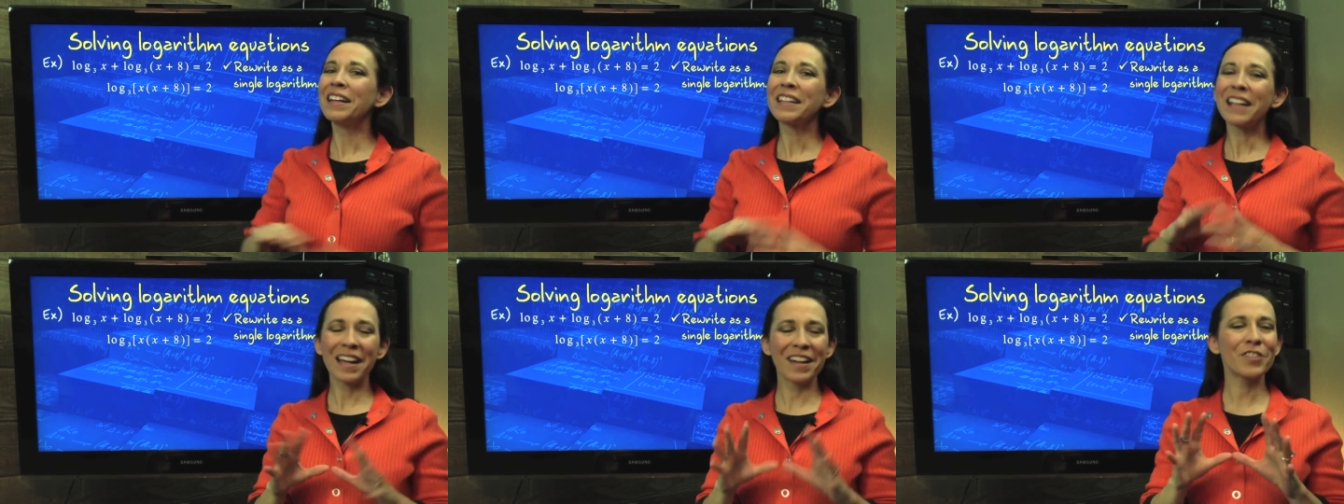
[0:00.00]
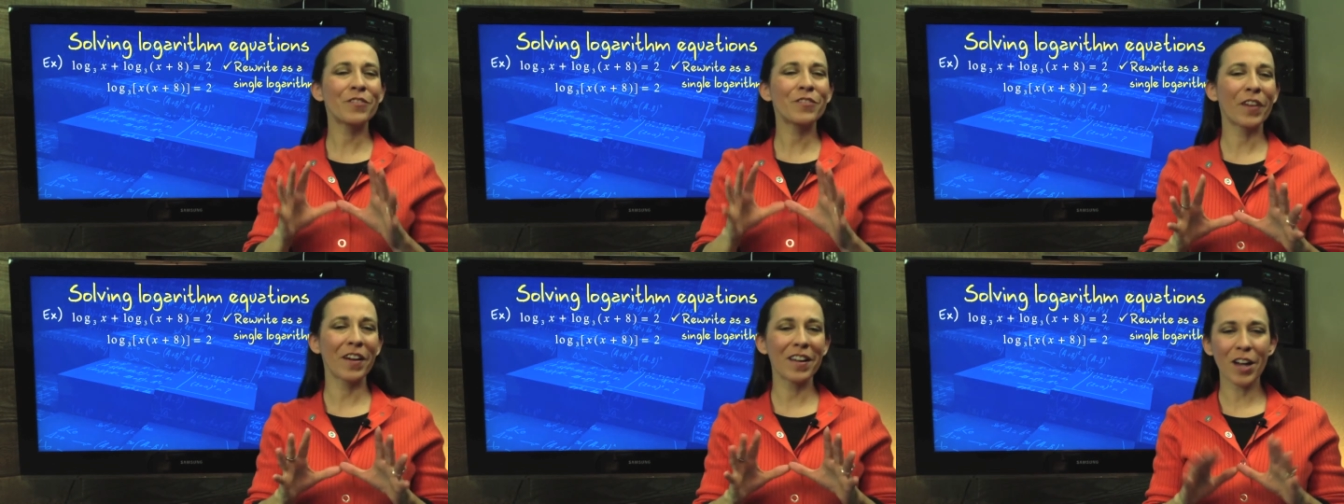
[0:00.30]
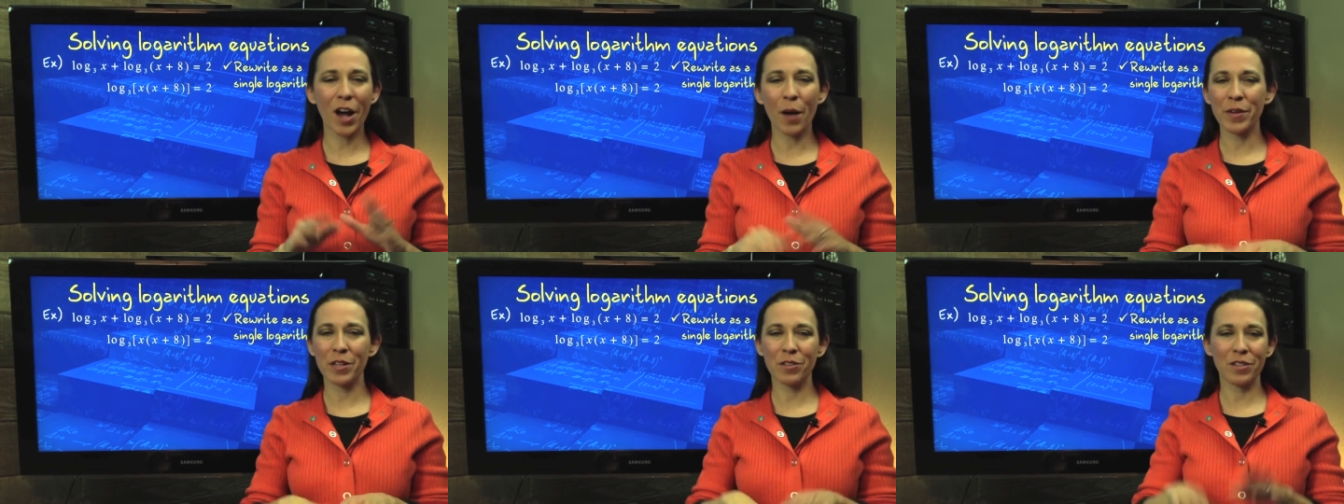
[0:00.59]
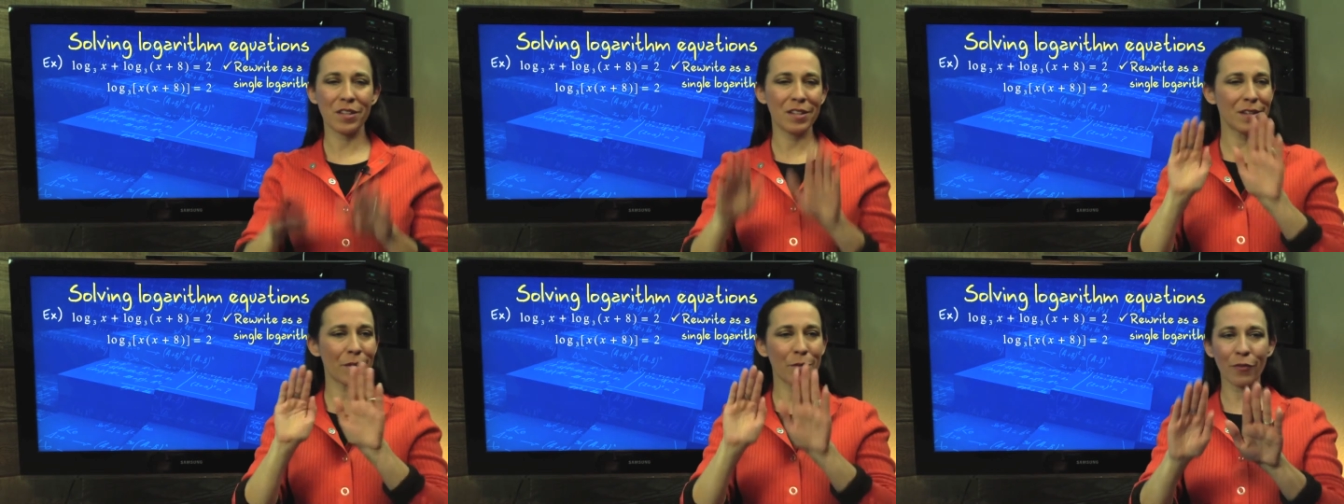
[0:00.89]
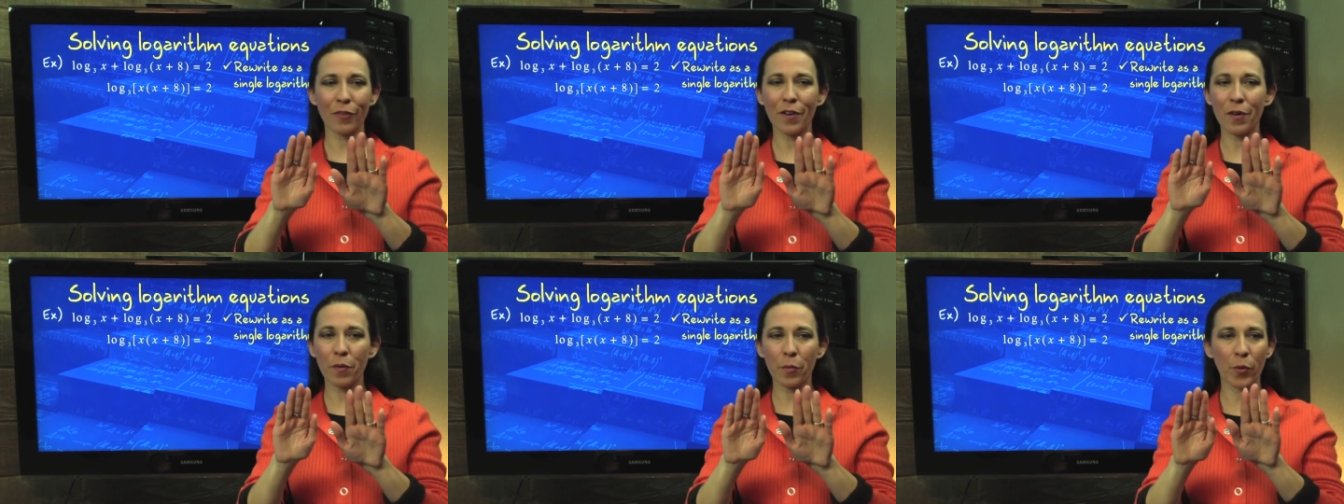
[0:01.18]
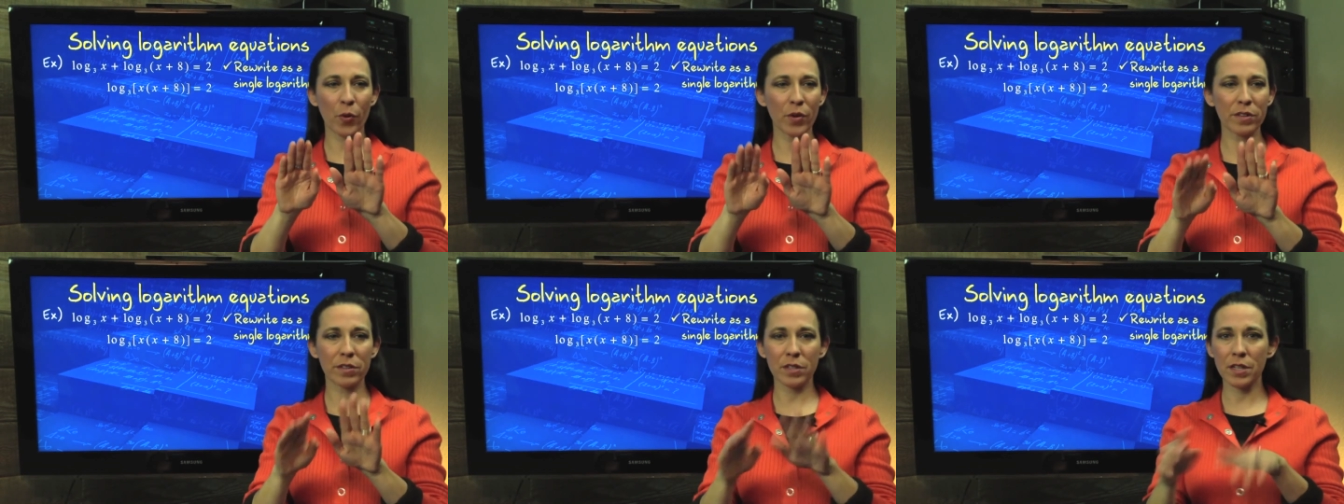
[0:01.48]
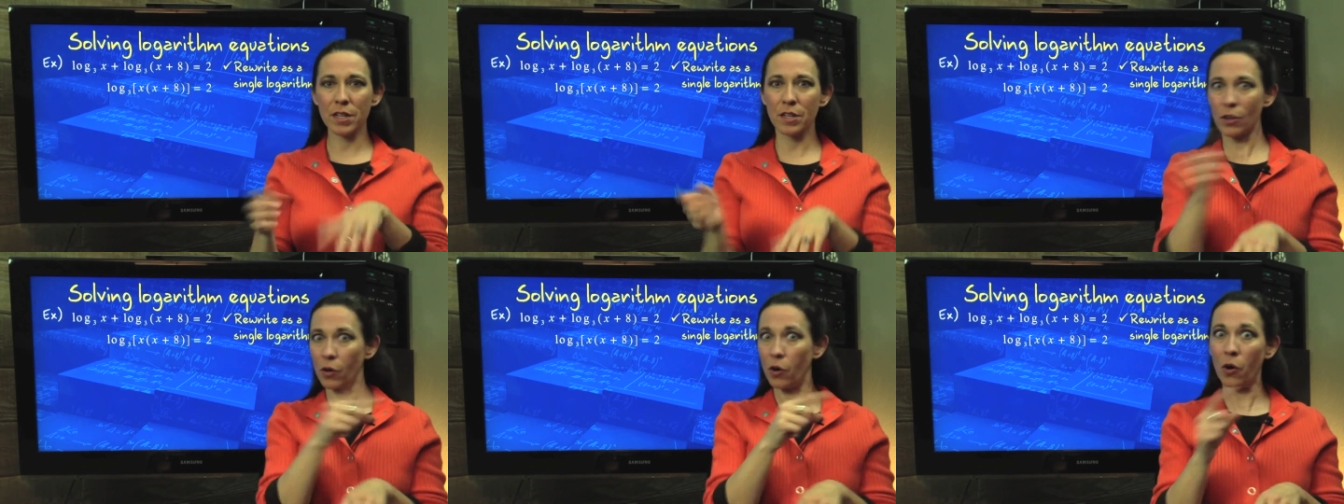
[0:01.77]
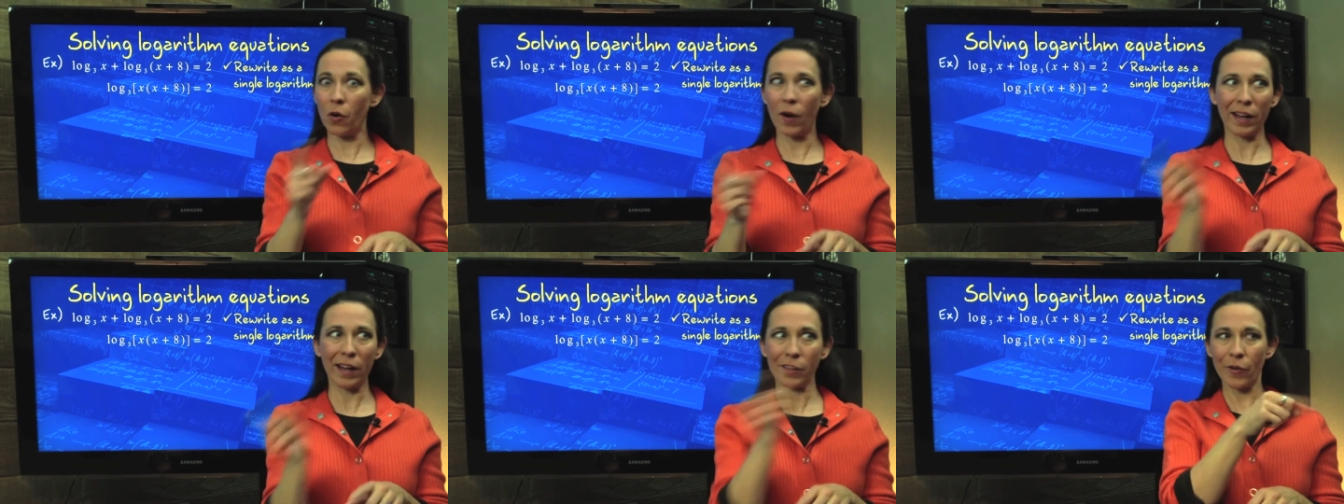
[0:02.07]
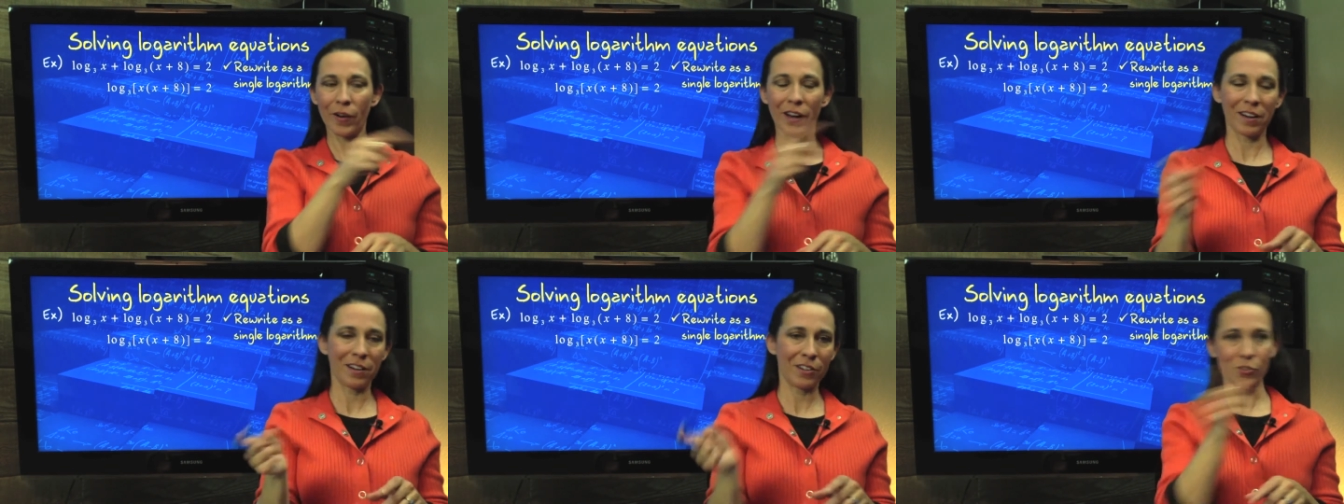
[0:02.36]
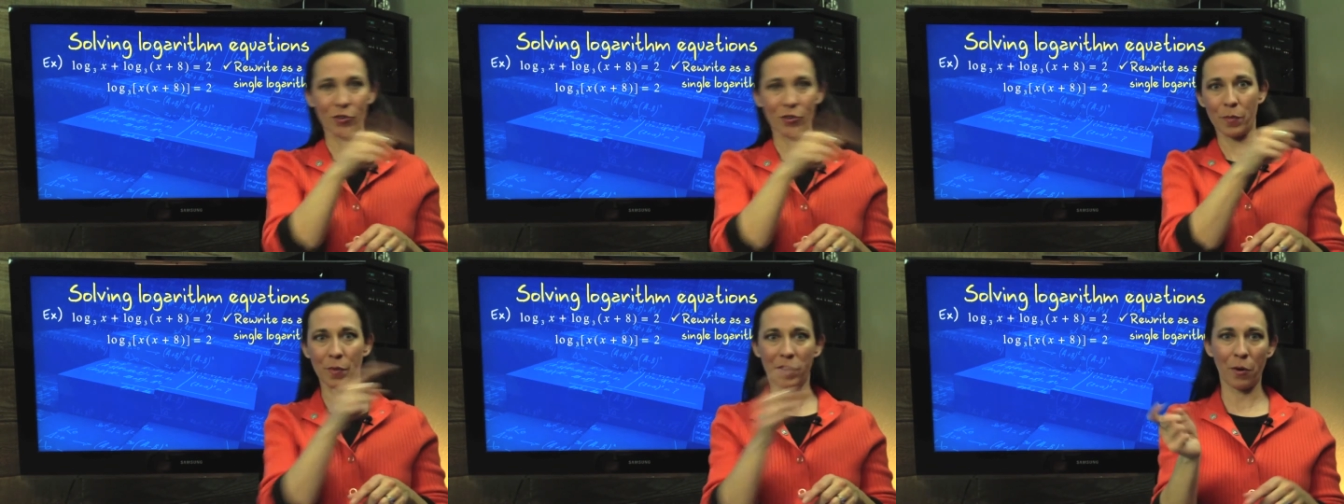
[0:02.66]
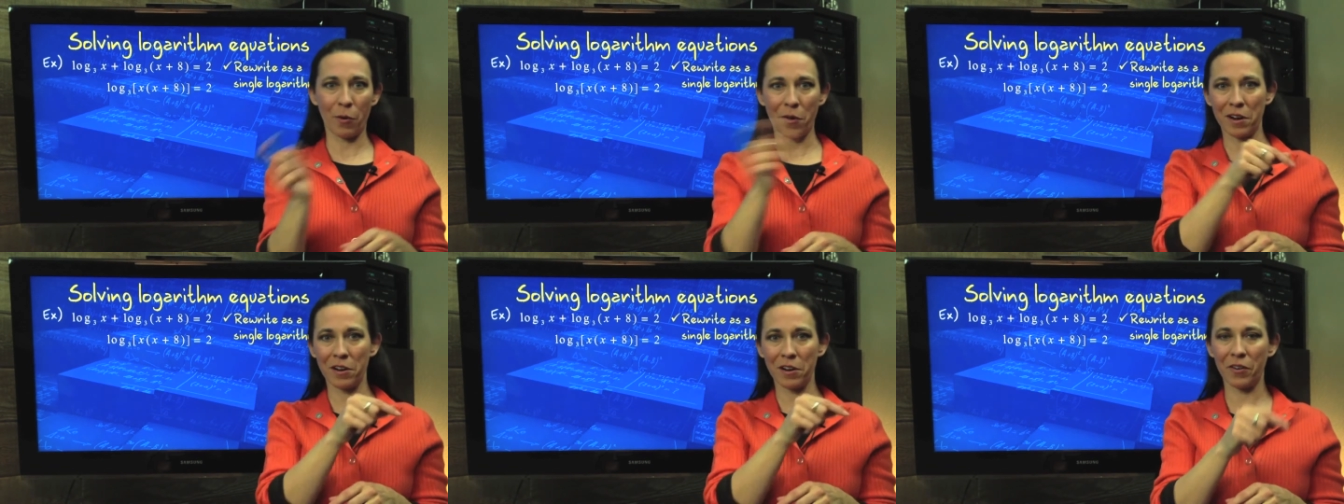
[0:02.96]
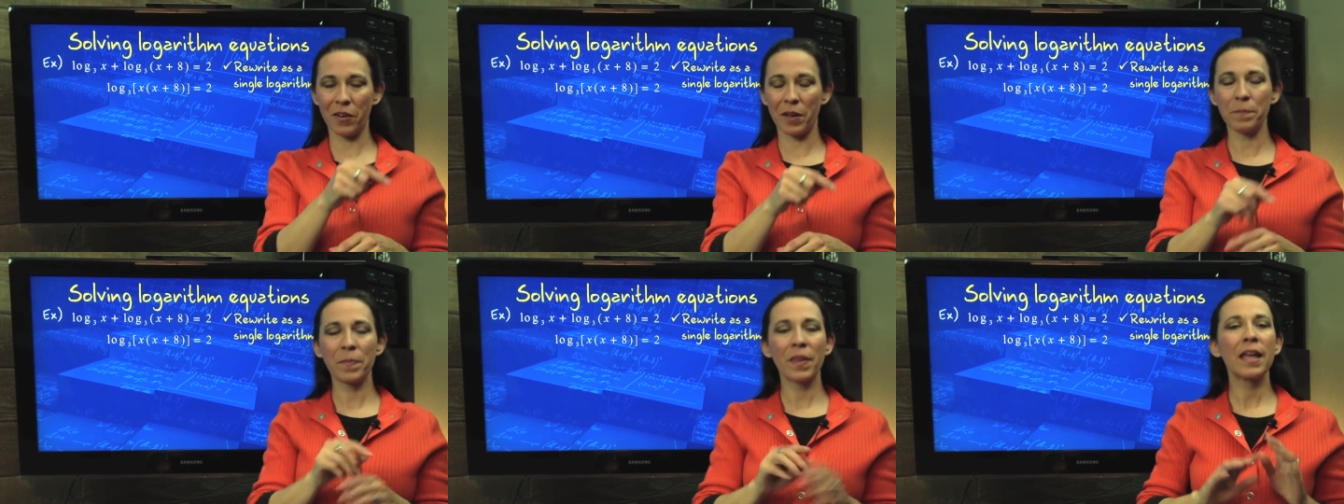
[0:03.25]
And it's very common. You see something in front of parentheses, oh, I know how to distribute, I want to do it.